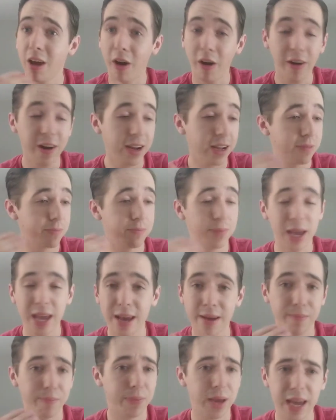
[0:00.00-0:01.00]
all right,
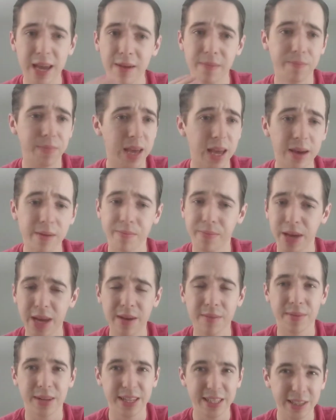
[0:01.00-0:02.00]
bam, bam, bam,
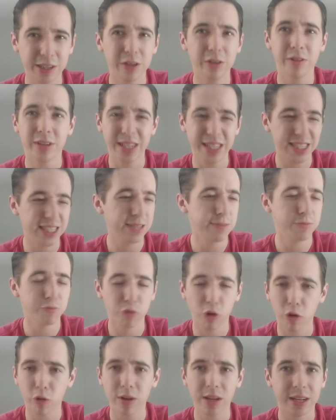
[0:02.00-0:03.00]
bam, let's go, let's keep
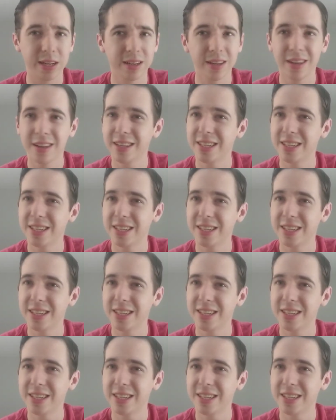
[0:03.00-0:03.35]
rolling.